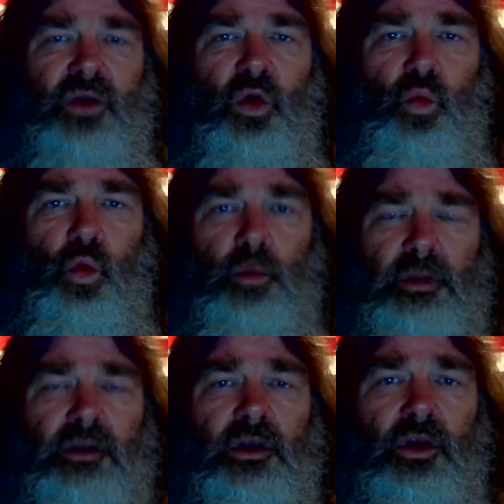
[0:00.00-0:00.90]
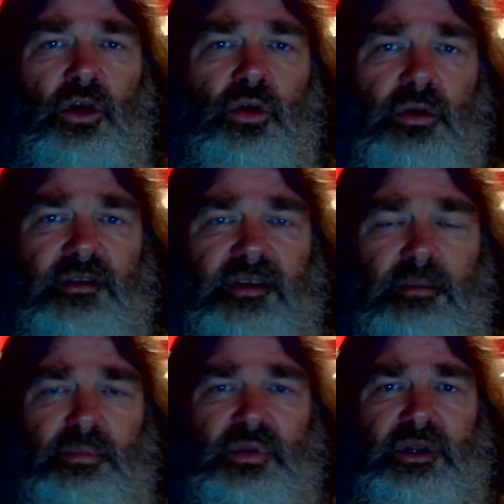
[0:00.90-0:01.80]
woman who is
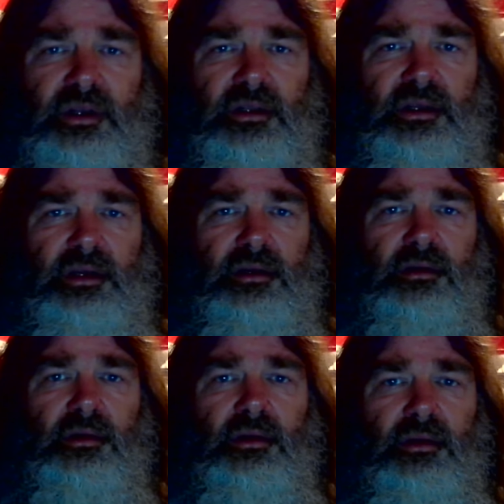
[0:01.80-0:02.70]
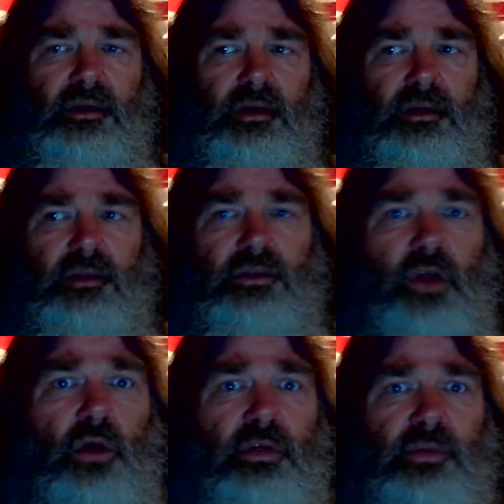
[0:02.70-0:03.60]
completely
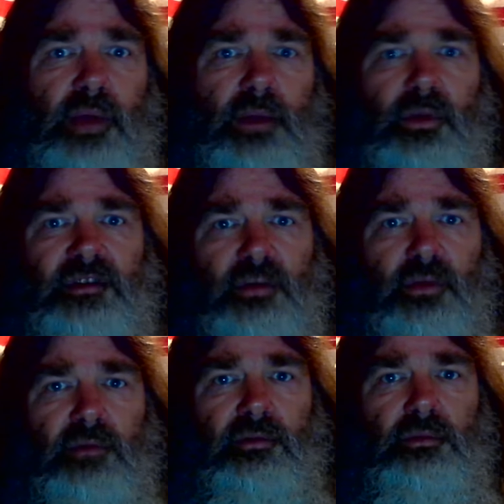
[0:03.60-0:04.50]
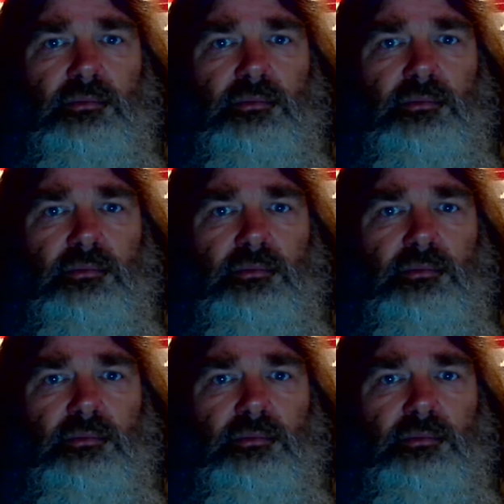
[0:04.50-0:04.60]
no threat whatsoever.